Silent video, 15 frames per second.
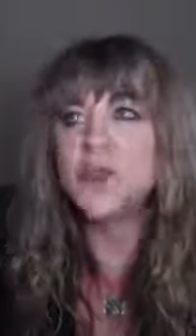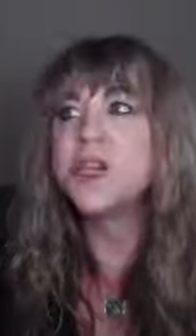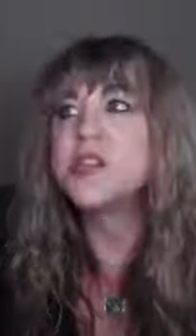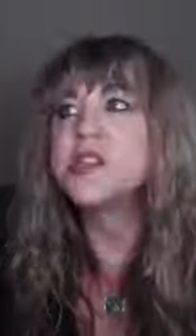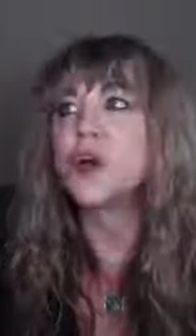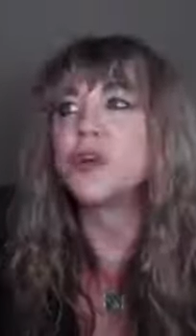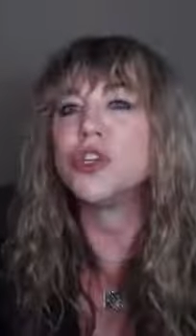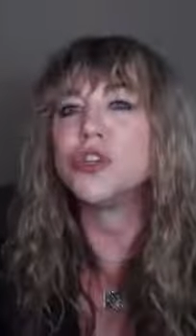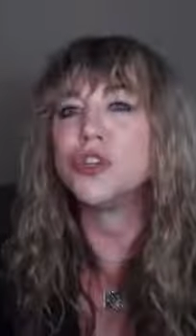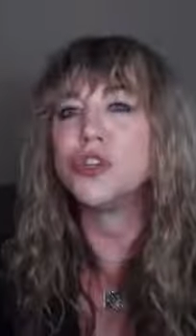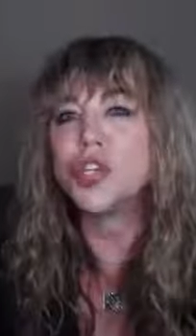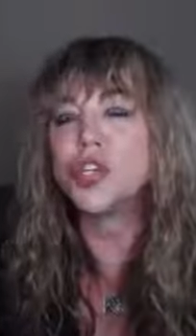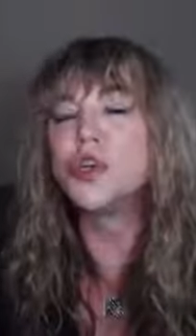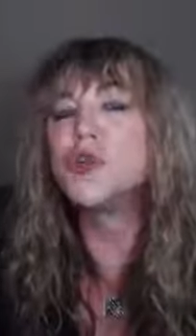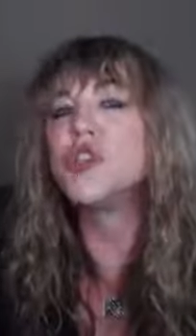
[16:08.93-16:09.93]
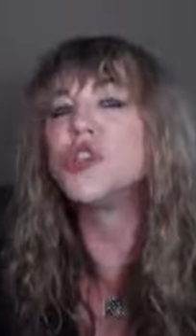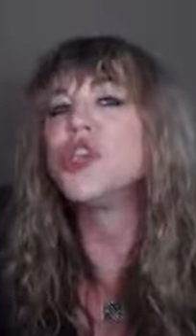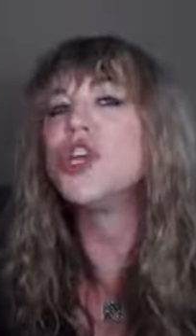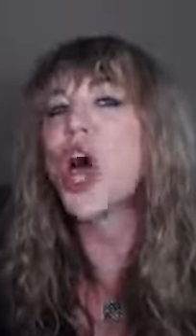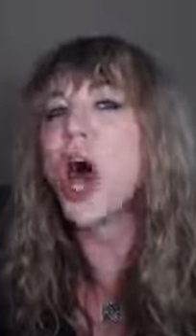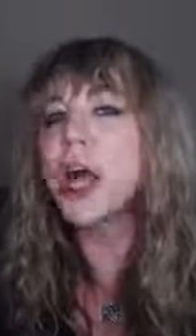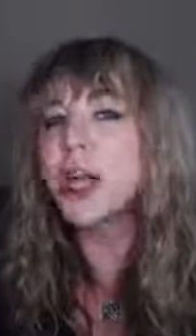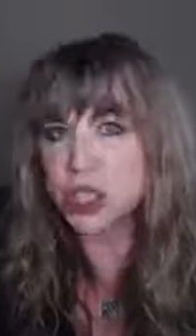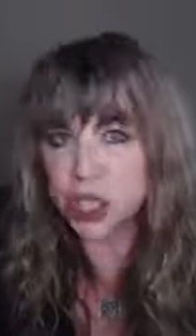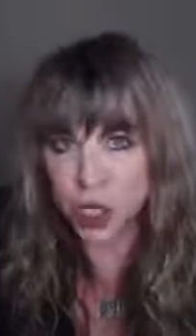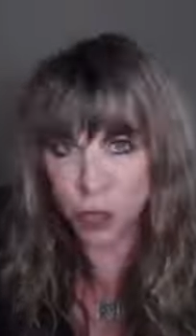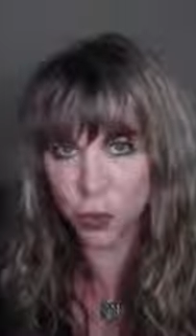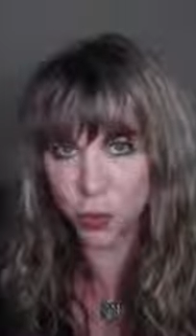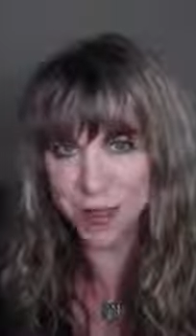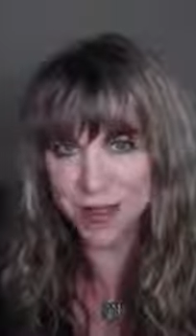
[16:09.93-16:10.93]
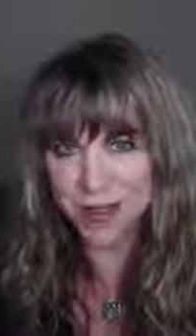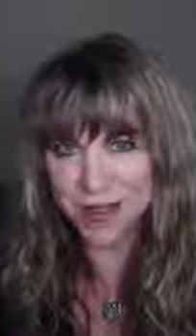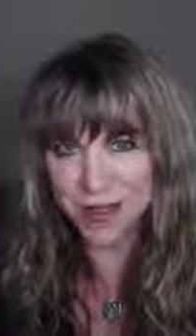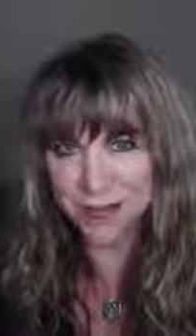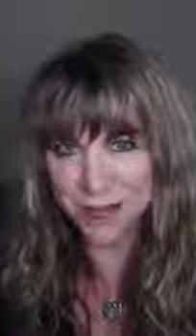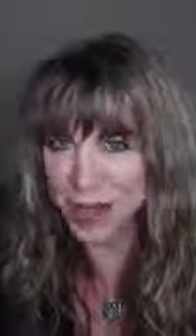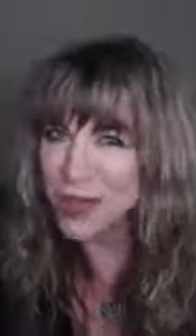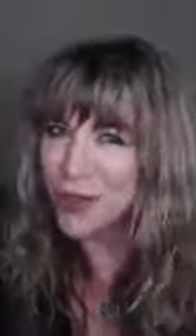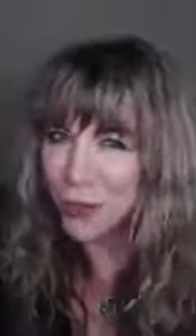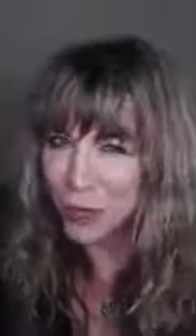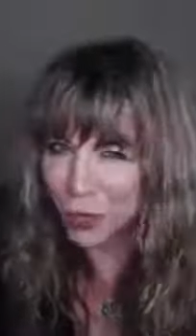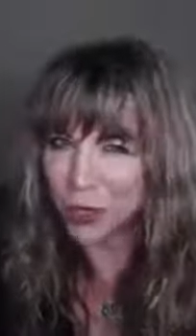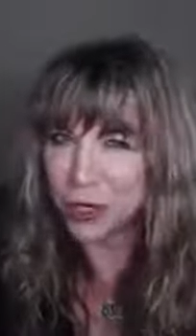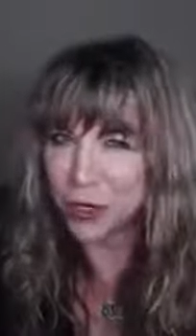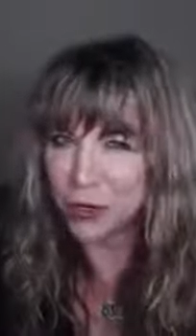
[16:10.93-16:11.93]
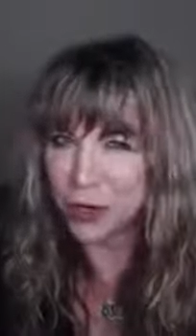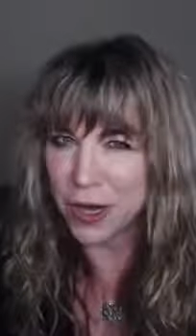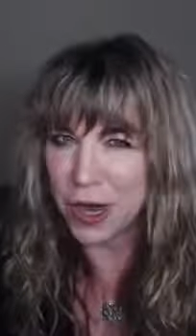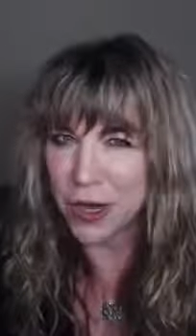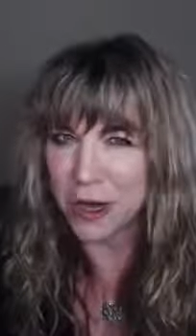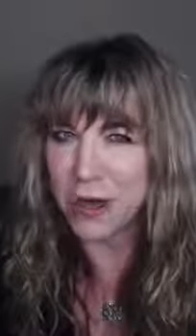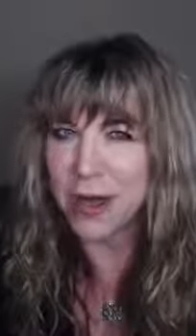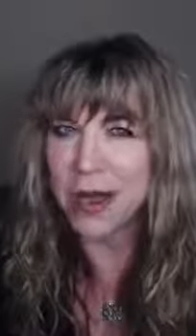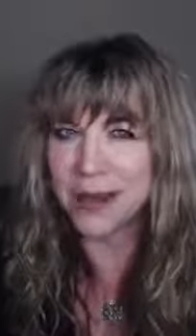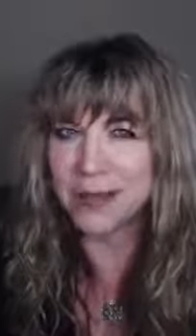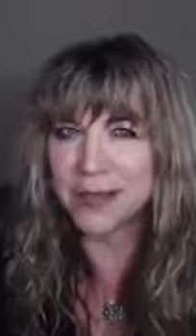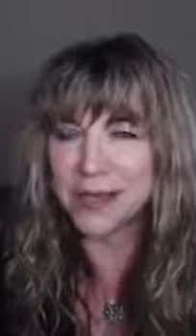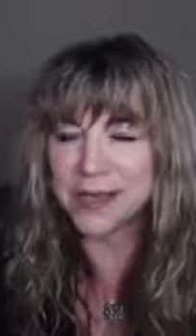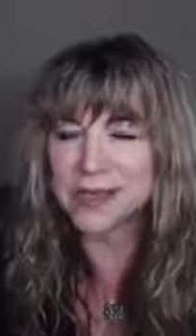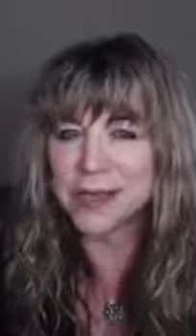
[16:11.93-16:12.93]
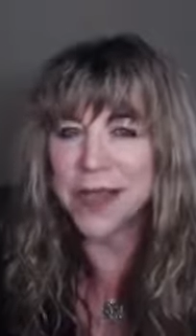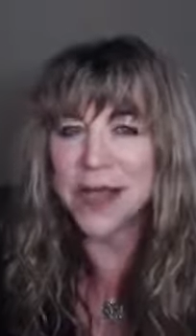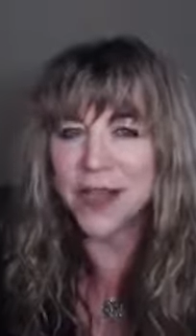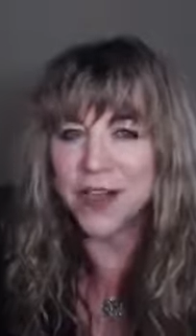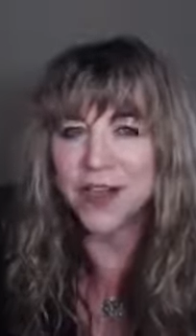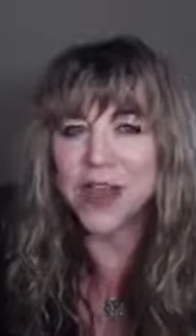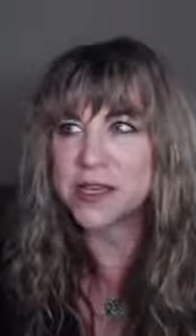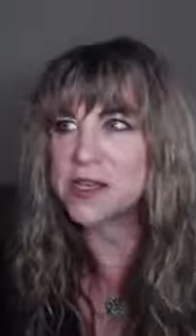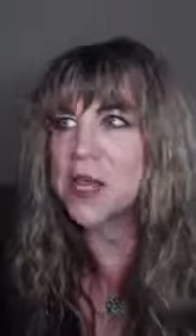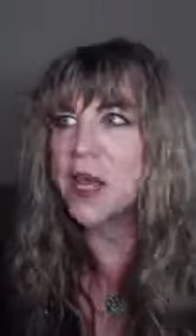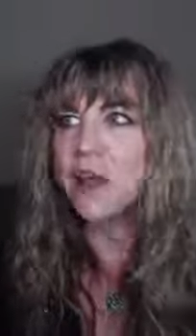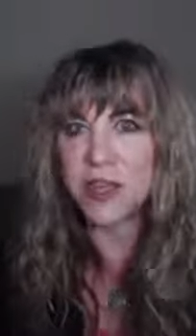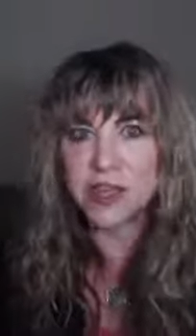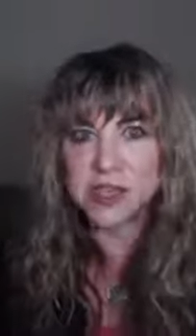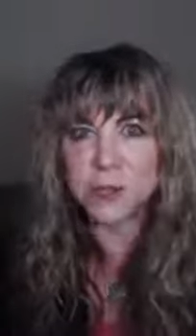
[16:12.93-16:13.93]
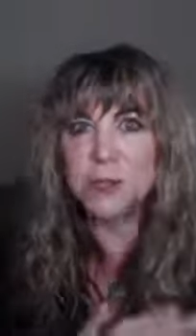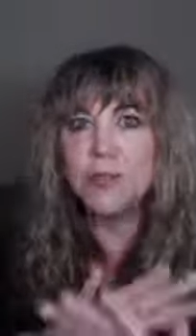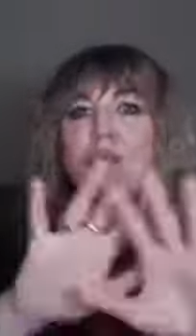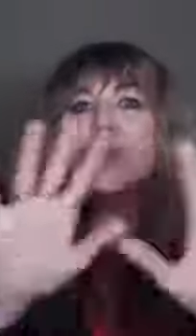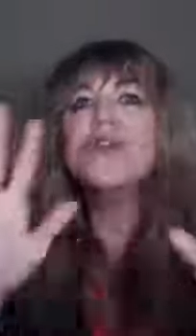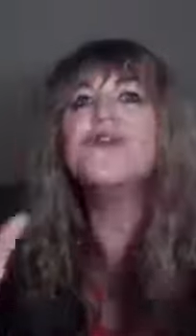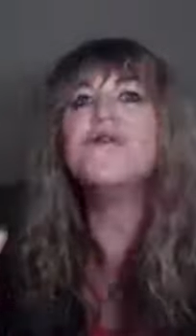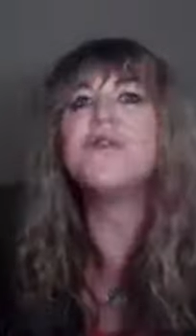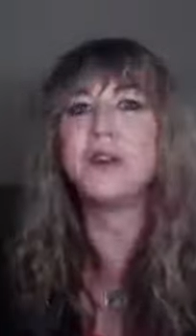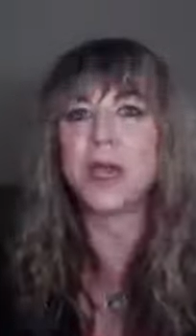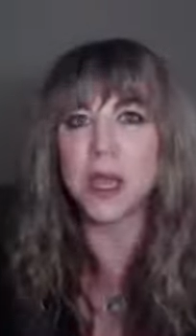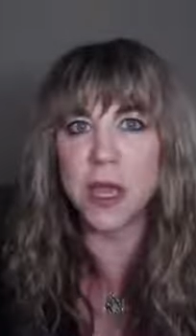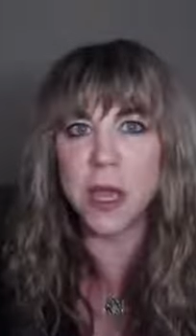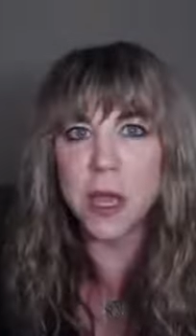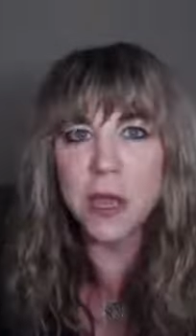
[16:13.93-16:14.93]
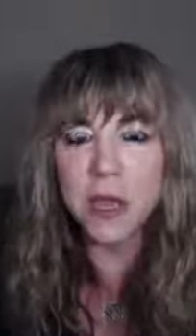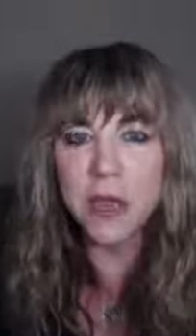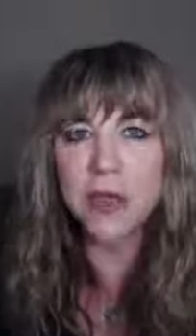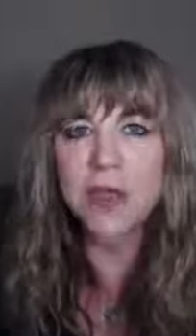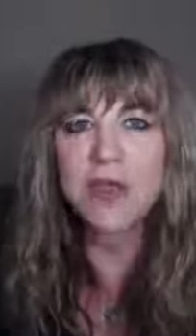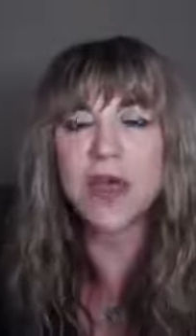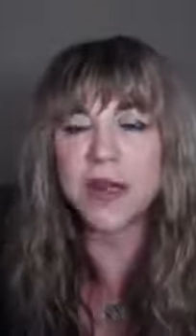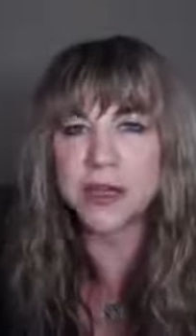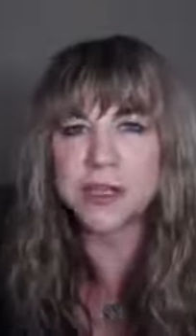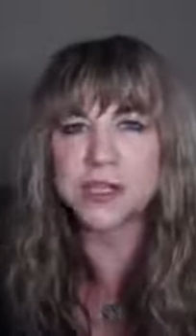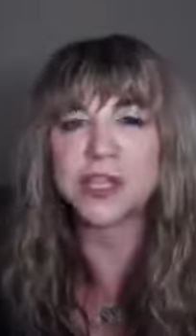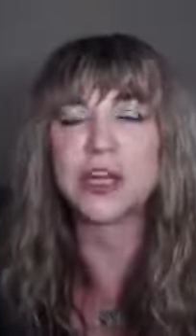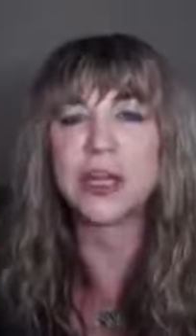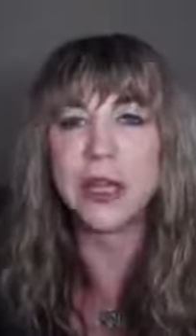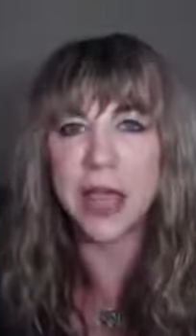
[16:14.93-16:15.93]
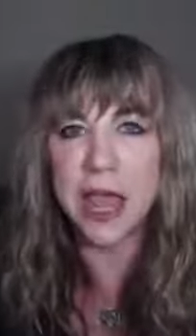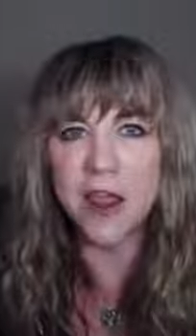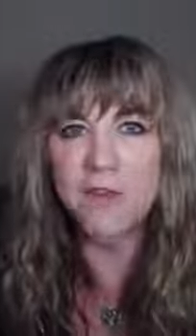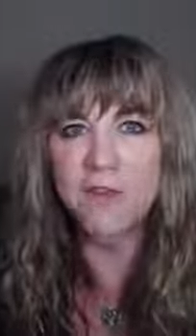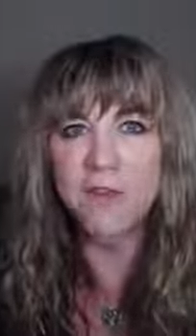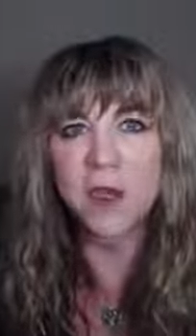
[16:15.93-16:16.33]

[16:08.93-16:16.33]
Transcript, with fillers: So to choose not to play the role of creator in this this this movie that is your life,